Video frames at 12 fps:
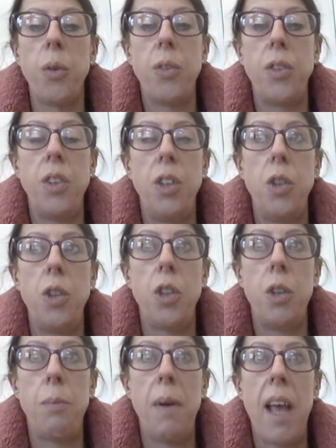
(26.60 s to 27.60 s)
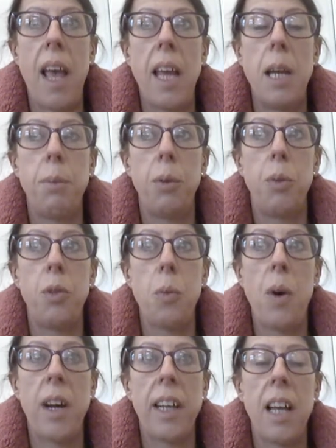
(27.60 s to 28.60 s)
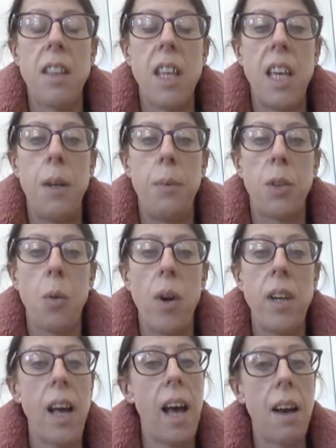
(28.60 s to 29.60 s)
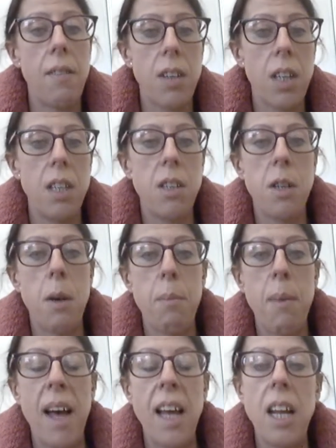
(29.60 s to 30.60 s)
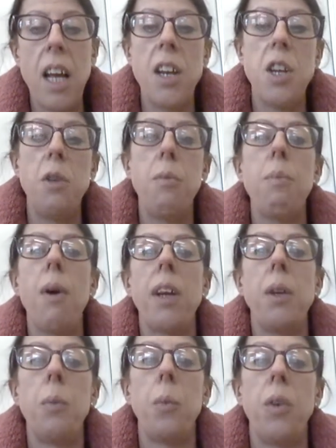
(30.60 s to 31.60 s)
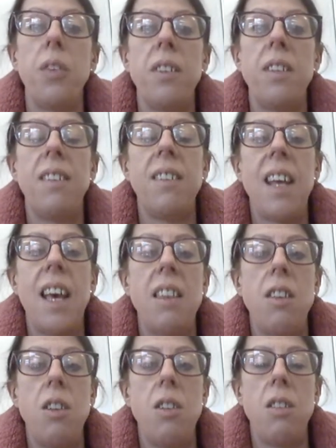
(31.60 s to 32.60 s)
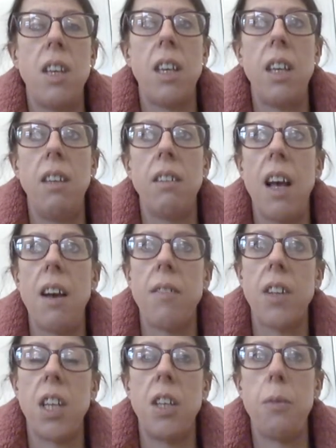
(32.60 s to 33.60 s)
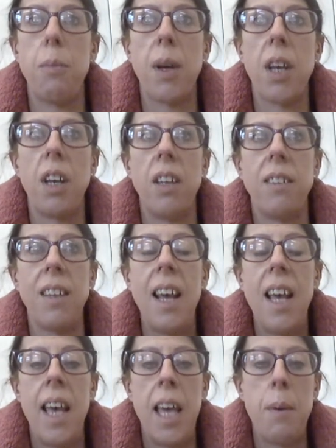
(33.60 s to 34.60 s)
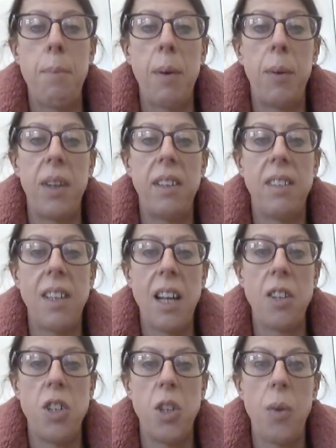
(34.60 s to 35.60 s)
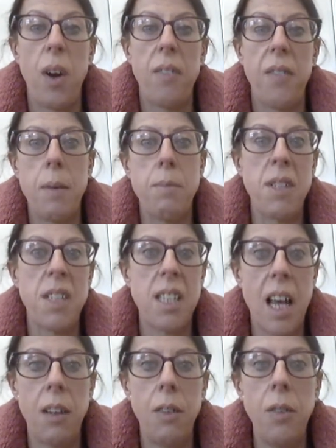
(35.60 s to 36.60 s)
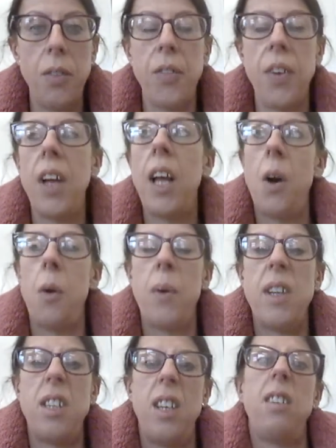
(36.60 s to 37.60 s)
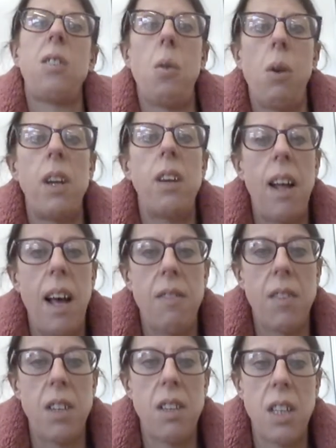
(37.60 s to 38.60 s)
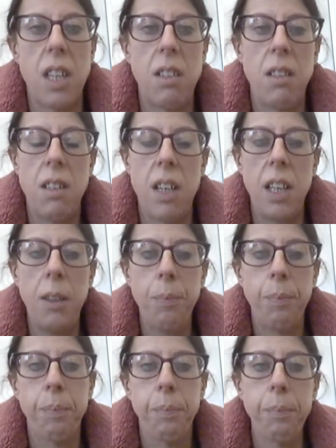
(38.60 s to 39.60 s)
also, you should be able to work out that he was quite an arrogant man, and you might want to say that you think he's arrogant because he built a statue of himself, which is quite an arrogant thing to do.